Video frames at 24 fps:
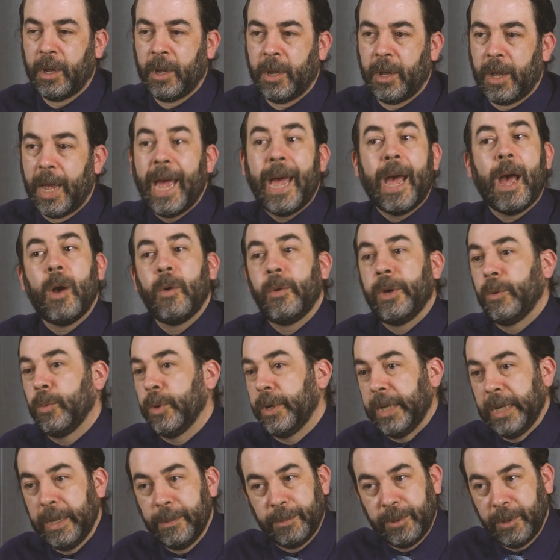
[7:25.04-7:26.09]
how we
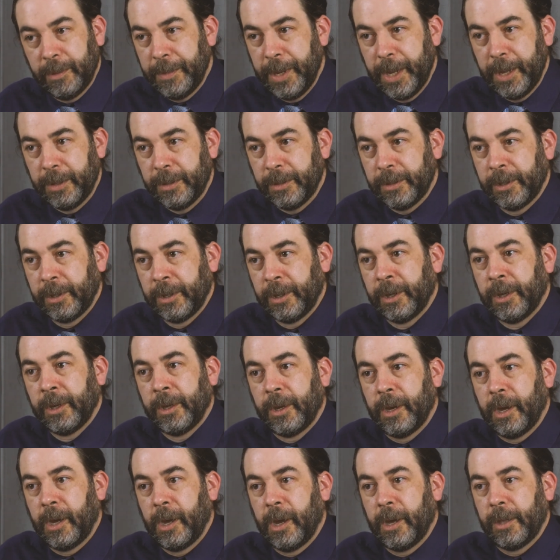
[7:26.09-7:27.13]
would implement
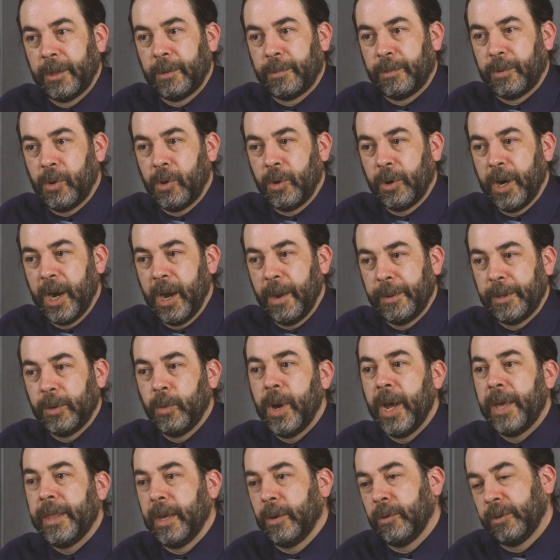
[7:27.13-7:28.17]
the program in a
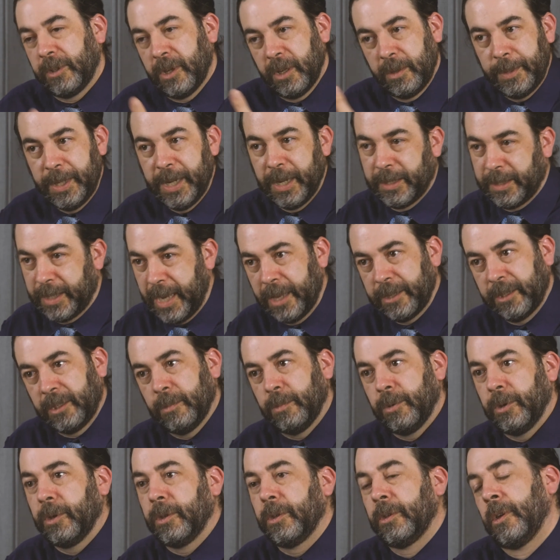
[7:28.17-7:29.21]
way that was going to be
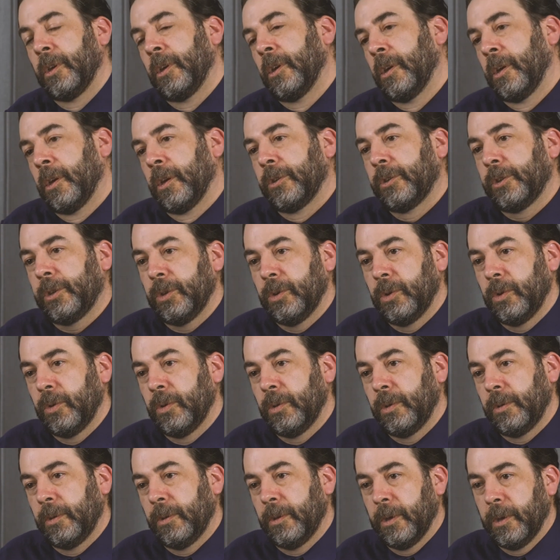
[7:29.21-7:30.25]
accessible
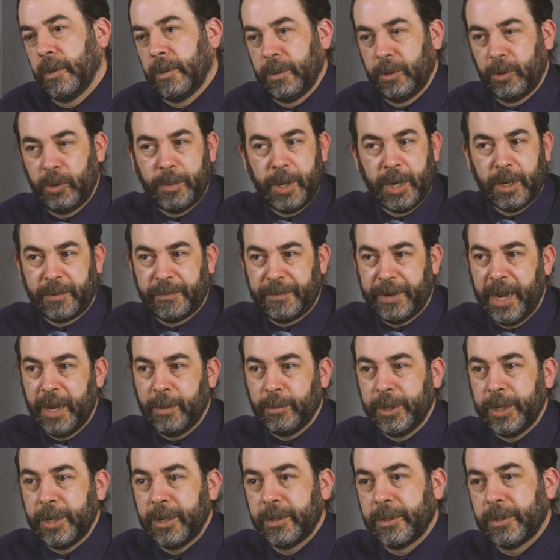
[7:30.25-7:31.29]
to the New Manor
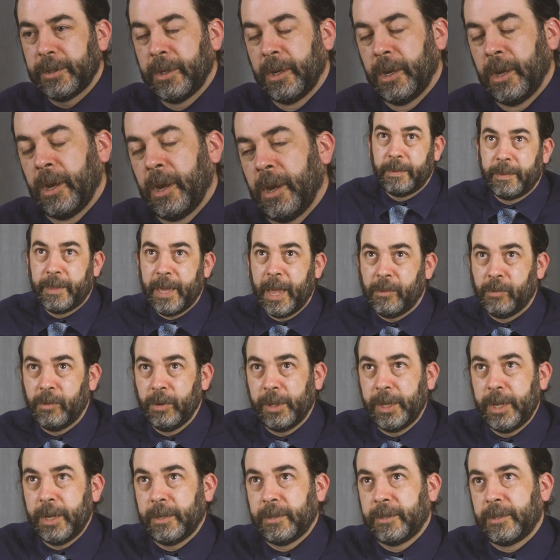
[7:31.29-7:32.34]
families. That
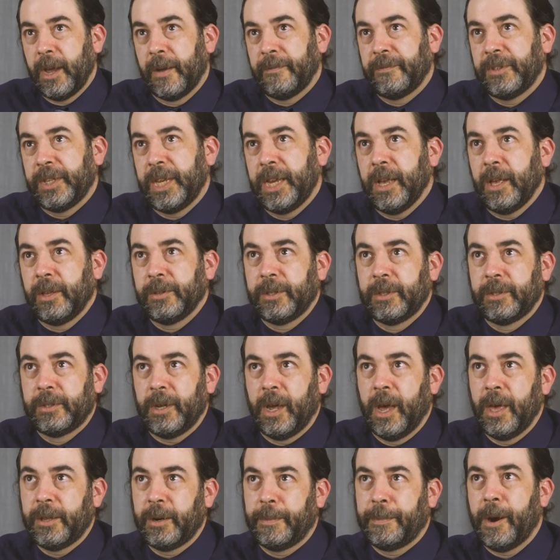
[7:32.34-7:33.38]
really dovetails into
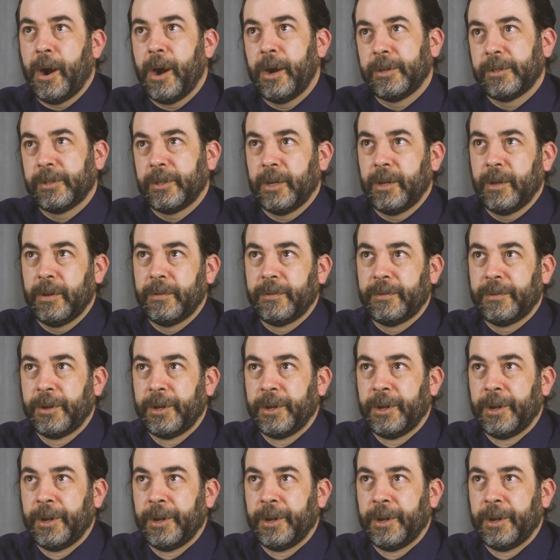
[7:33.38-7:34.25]
other parts of